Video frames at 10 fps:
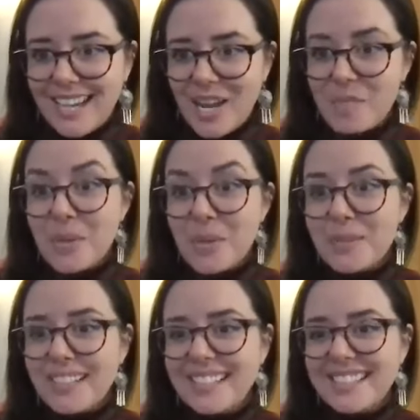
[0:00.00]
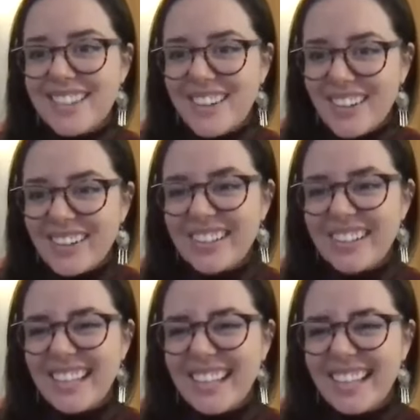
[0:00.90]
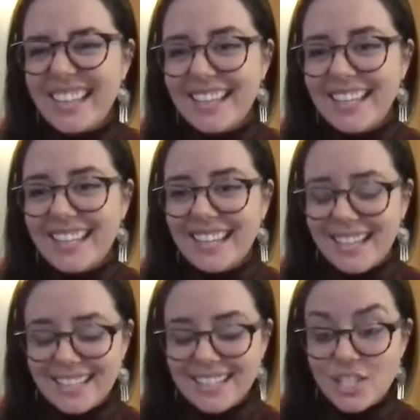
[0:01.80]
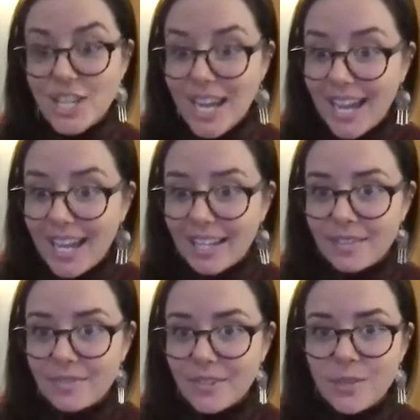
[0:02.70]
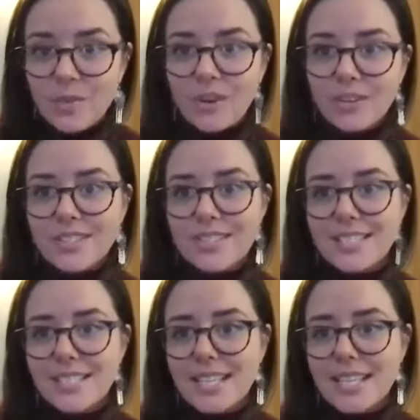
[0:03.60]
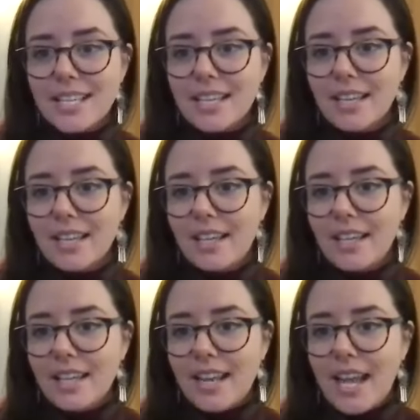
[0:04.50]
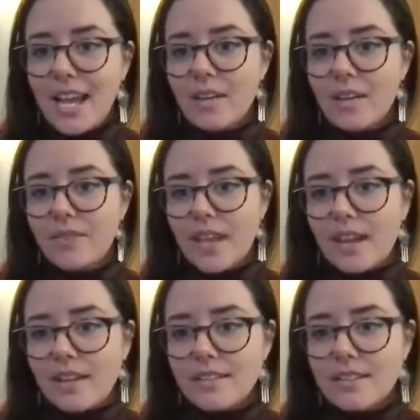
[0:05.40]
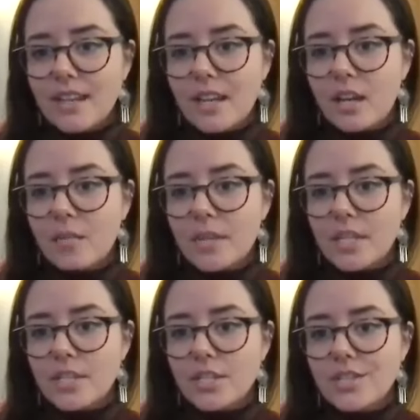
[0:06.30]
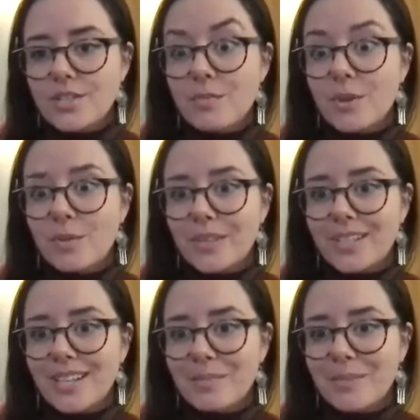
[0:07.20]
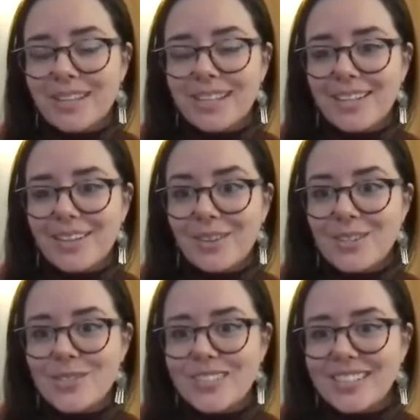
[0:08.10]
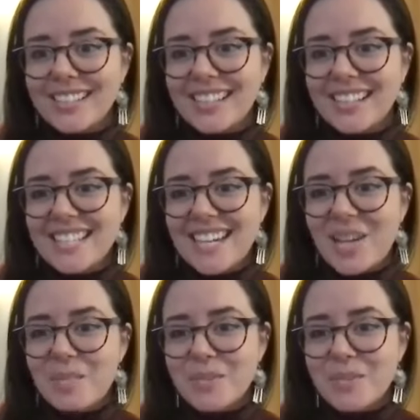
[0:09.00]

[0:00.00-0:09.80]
I'm going to put his card in the chat for you all to see and have that in just a moment. I can only do one thing at a time.